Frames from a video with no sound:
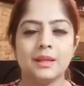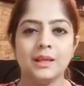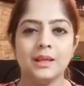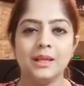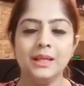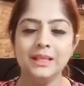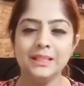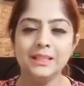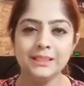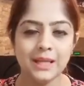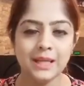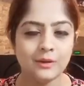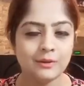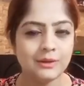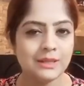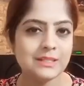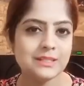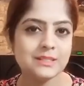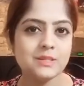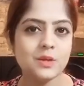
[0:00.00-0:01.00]
Now
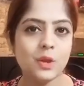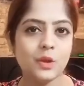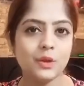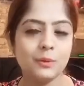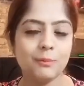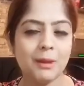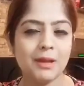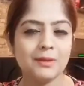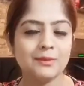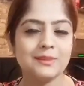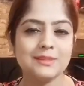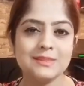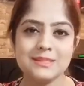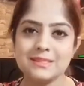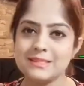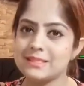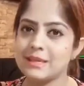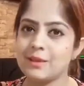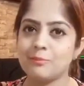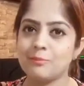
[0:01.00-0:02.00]
let's talk about the
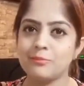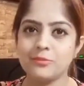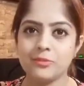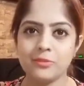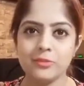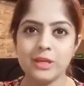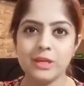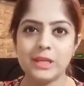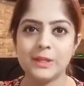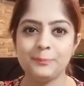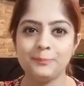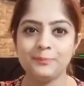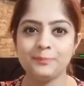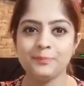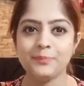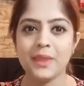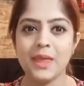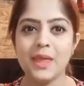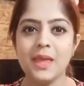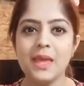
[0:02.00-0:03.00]
step 3.
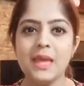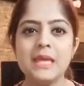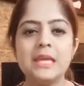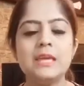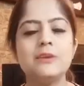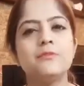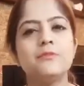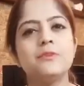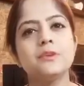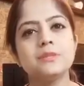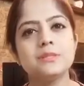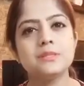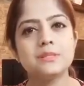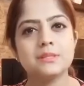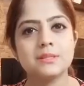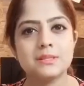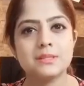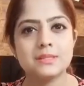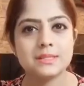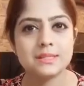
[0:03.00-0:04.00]
If you're
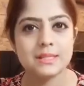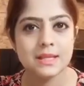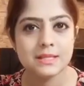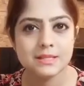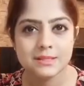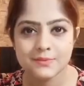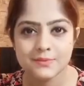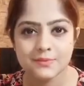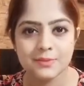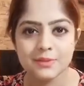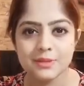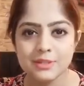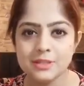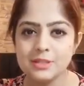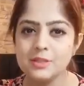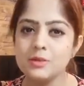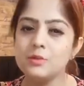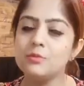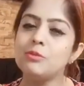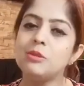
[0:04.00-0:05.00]
successful, you
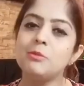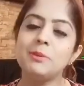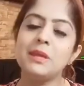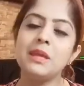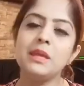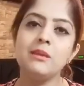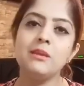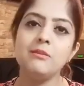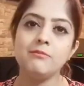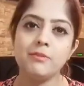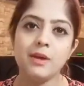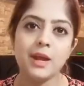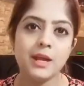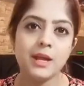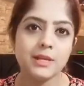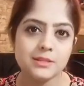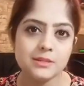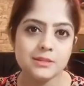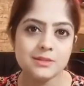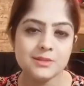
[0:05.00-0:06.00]
will be
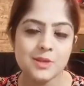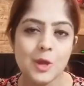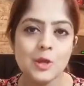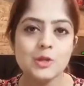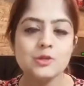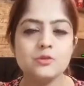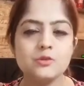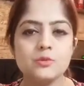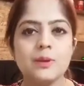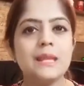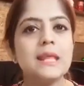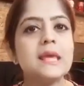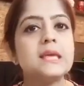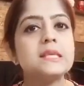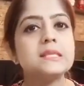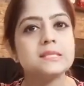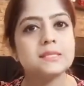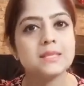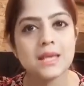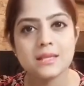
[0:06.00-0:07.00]
invited to an
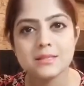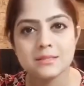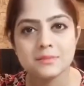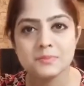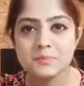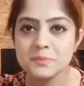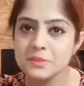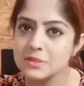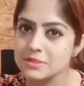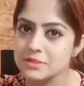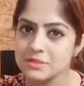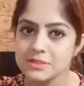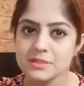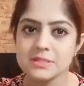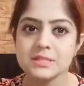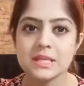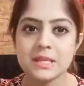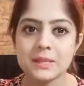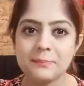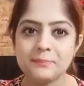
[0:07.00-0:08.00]
assessment
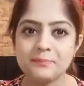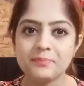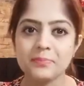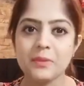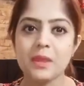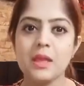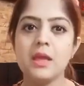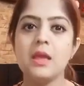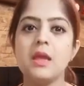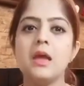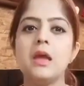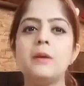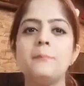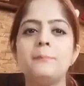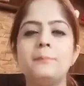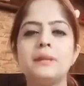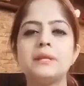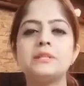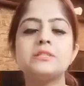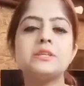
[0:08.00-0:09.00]
day.
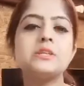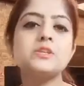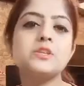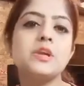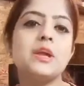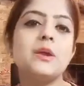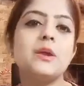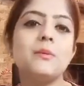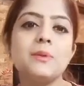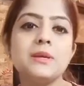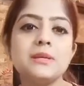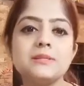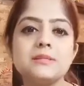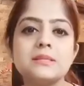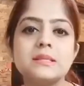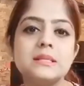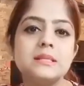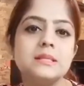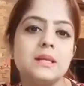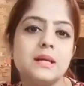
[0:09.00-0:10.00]
British Airways
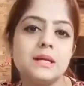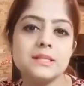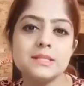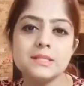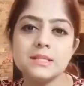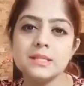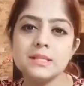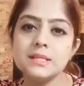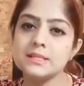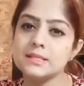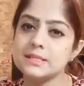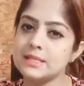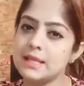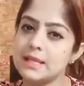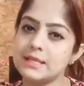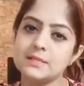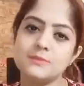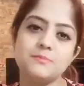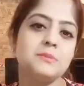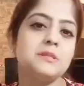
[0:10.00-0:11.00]
conducts the
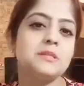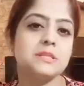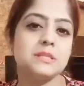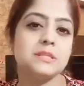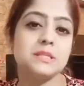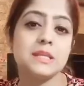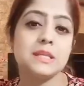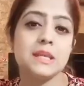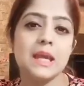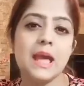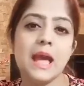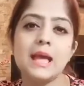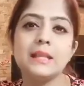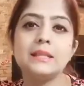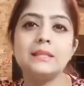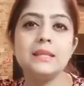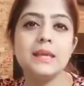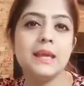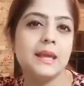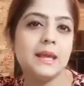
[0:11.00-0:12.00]
assessment day at the
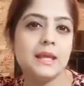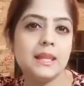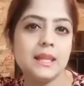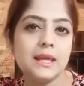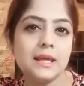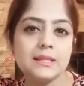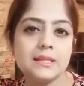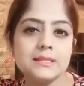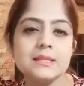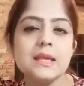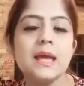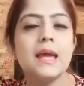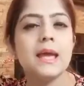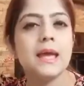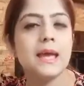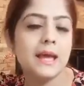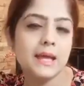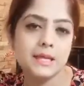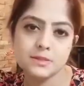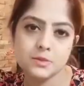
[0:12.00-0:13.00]
airline's
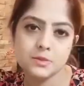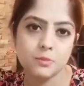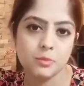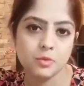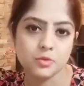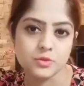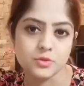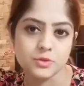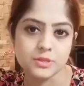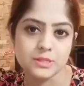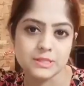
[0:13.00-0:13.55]
headquarters,